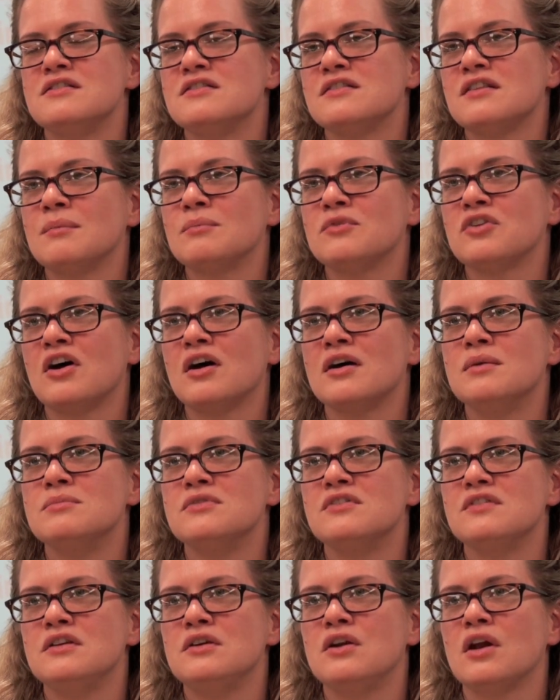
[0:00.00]
And
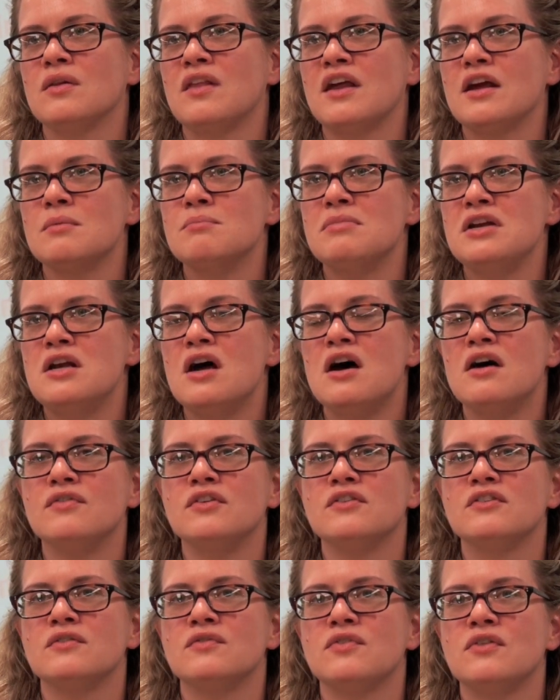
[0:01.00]
sometimes, you know, they can be
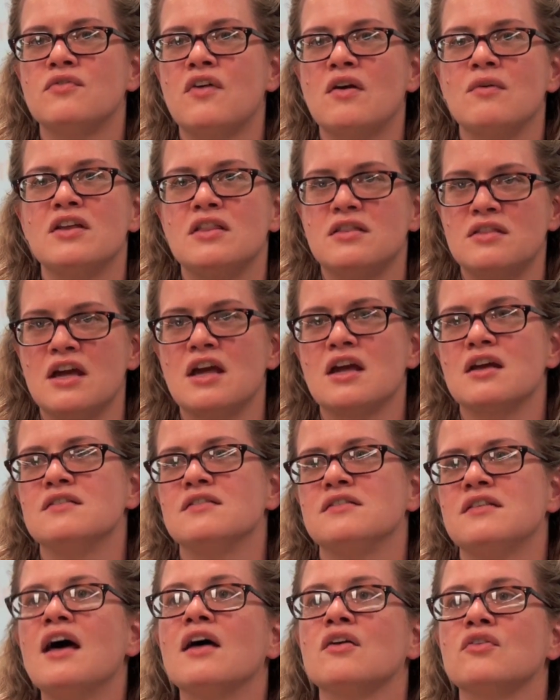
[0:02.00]
nervous of the very thing
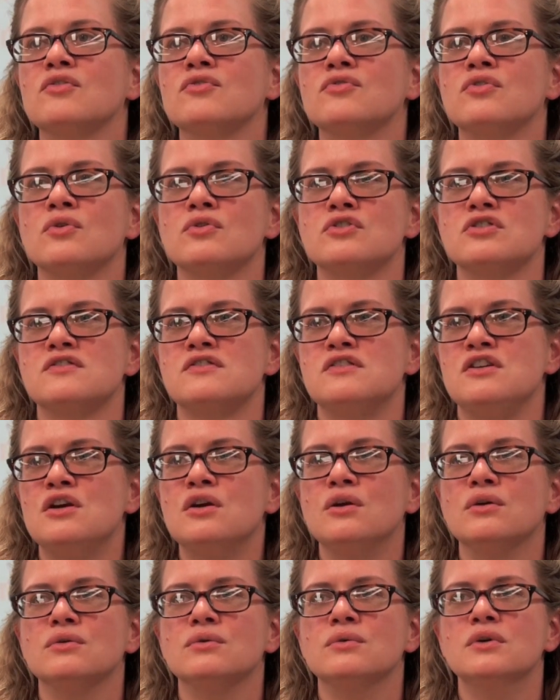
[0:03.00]
itself, not just
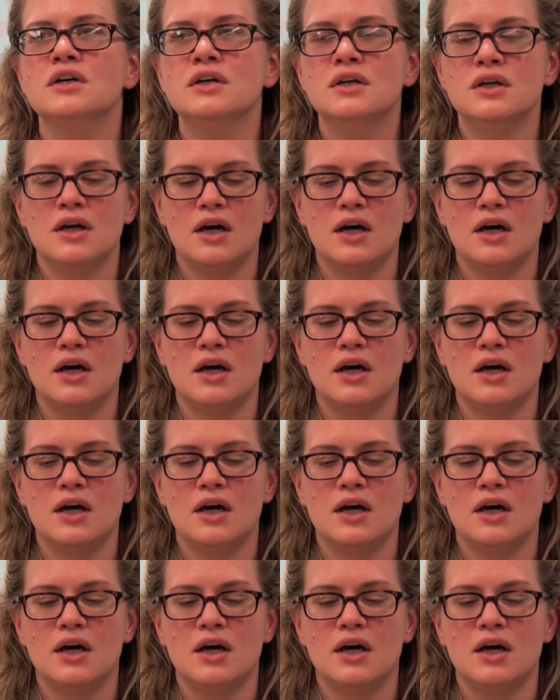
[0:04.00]
you.